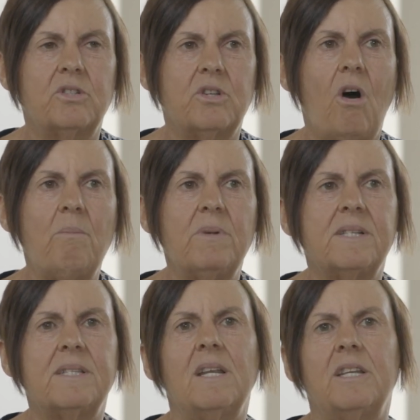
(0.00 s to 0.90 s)
Tom
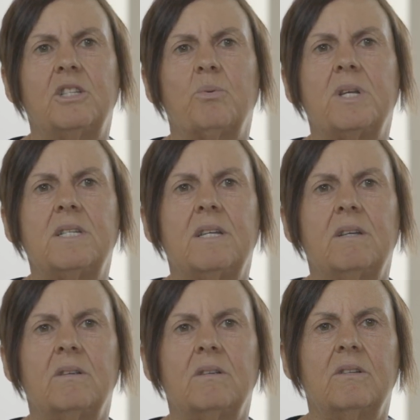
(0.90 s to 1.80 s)
is nearly
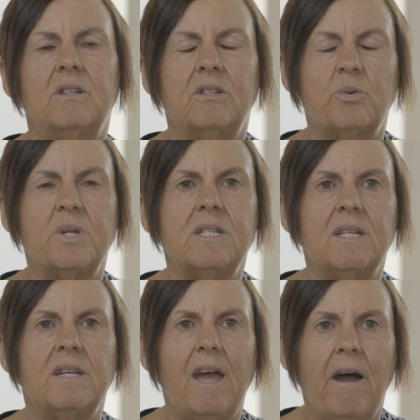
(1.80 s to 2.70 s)
20
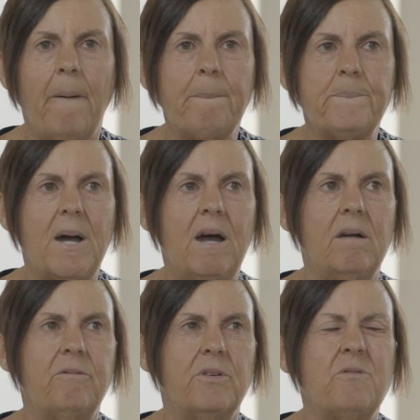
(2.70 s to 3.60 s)
now, but
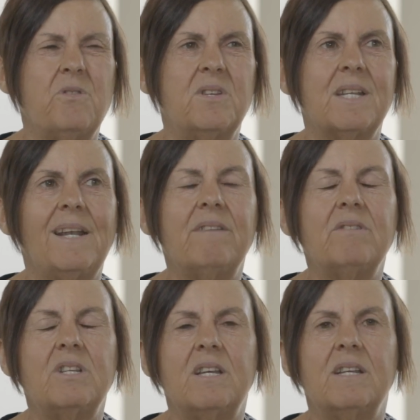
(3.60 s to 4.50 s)
for the first
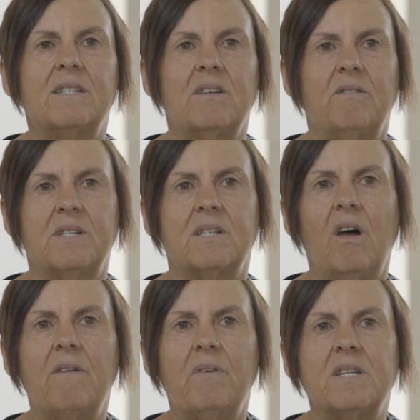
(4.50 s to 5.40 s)
11 years of his
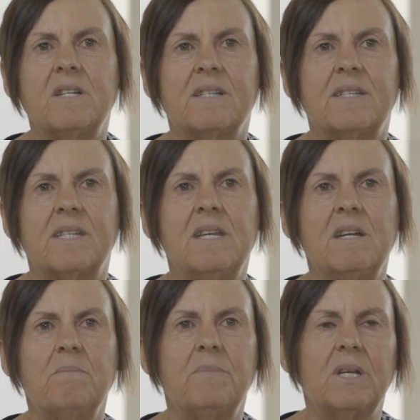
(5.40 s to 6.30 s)
life I didn't see
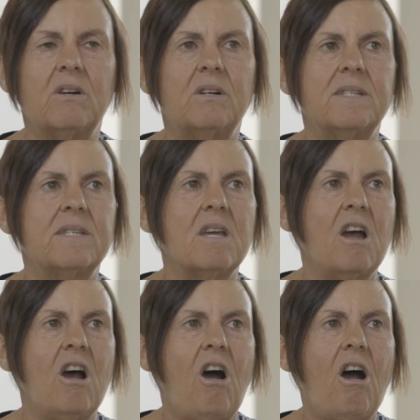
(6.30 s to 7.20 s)
him because
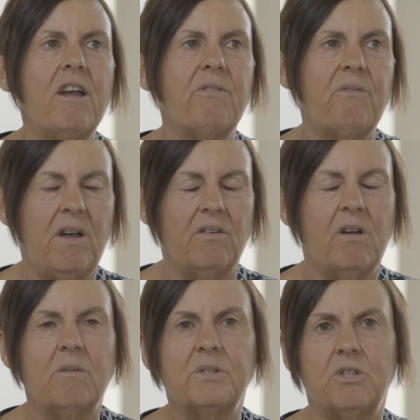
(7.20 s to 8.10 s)
I felt
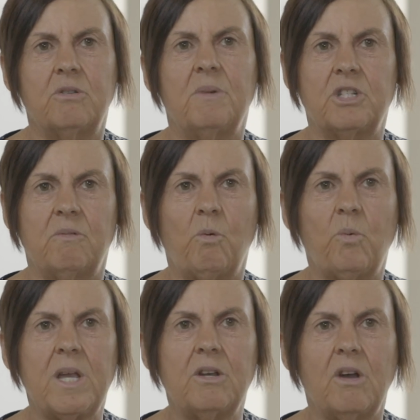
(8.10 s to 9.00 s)
I was too much of a
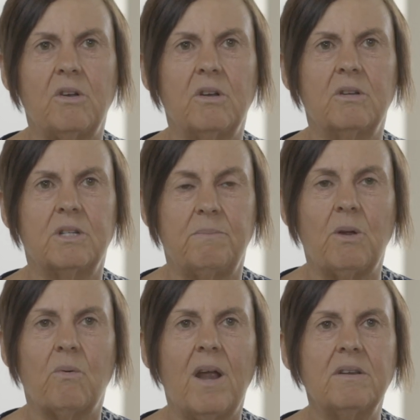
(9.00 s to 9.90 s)
weirdo to
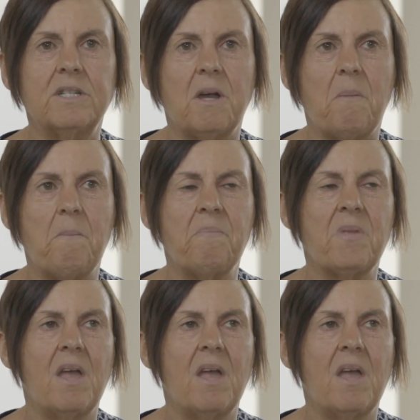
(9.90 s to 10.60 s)
be around him.